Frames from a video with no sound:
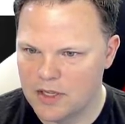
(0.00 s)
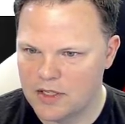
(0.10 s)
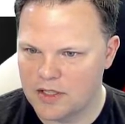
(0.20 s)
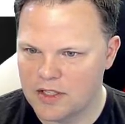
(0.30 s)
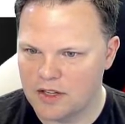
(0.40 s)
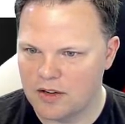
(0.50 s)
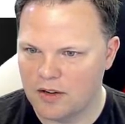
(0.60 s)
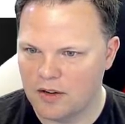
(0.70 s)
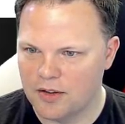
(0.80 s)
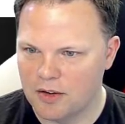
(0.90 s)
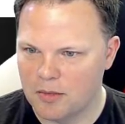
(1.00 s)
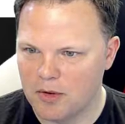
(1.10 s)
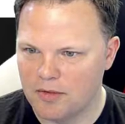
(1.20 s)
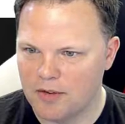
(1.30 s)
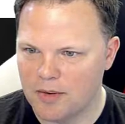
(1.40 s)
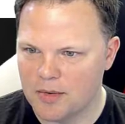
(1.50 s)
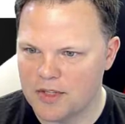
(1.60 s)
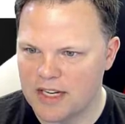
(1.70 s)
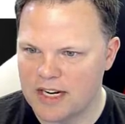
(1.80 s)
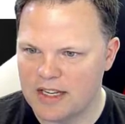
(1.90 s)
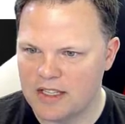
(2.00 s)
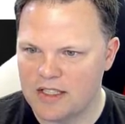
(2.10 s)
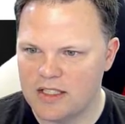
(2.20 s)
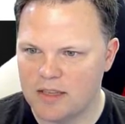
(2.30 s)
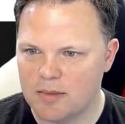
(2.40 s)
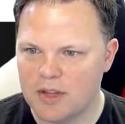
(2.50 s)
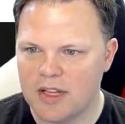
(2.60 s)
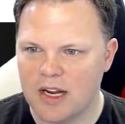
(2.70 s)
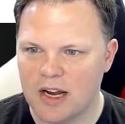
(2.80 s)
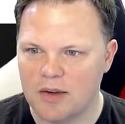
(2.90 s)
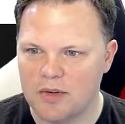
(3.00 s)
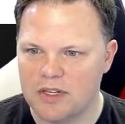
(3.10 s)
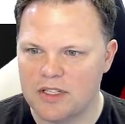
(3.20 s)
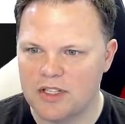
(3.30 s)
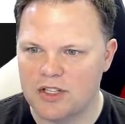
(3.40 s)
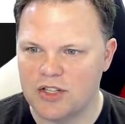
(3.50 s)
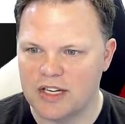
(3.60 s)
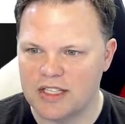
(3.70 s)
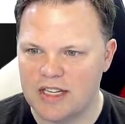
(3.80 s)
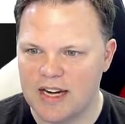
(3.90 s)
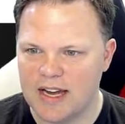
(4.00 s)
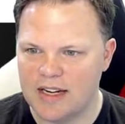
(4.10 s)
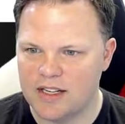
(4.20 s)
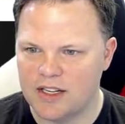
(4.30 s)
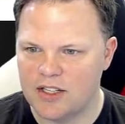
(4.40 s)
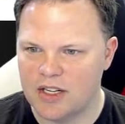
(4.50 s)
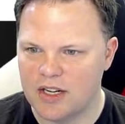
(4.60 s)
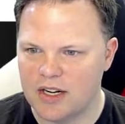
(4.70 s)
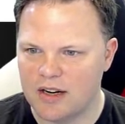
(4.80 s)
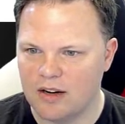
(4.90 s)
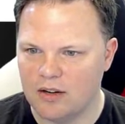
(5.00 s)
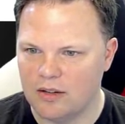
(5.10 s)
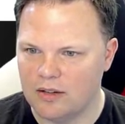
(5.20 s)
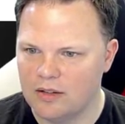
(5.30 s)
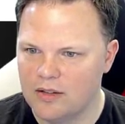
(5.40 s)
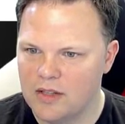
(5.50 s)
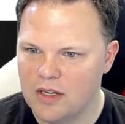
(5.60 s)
So this is our little thermal framework setting. This is something that I would suggest not touching at all.